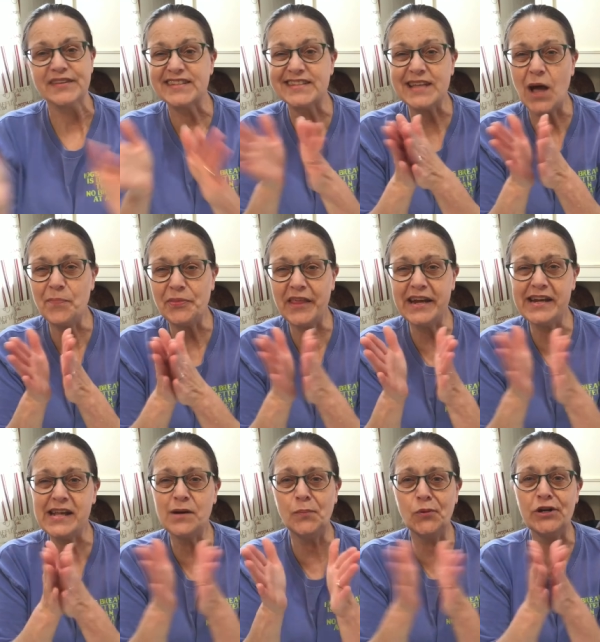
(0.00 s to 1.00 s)
something,
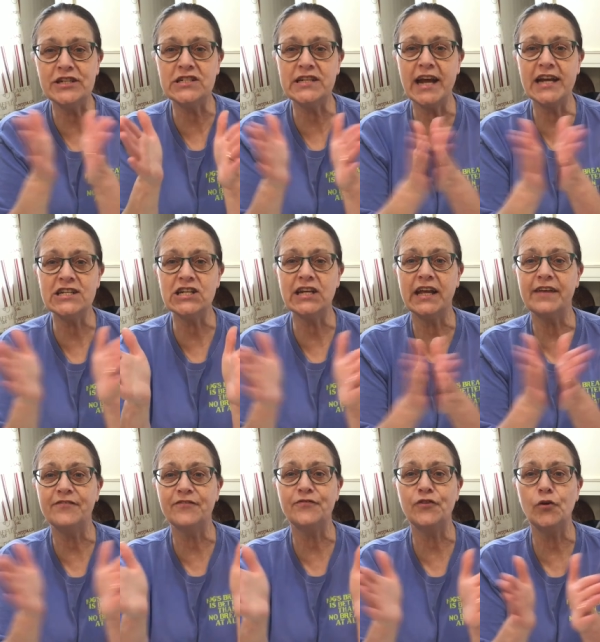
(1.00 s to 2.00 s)
an appreciation gift
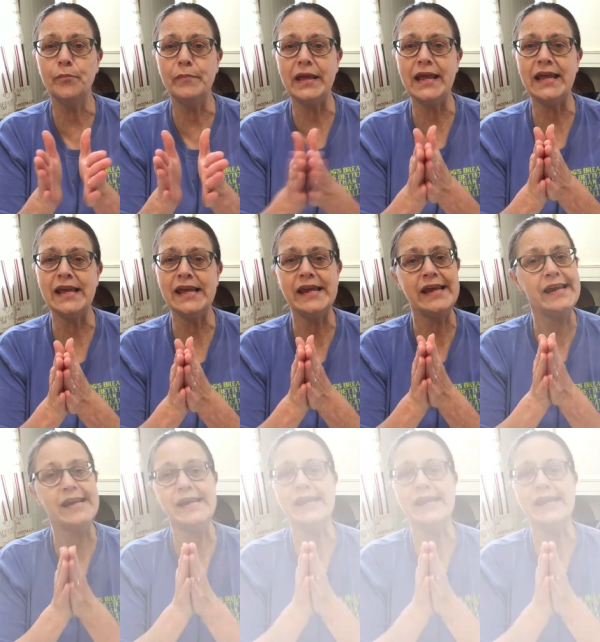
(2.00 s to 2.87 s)
for me.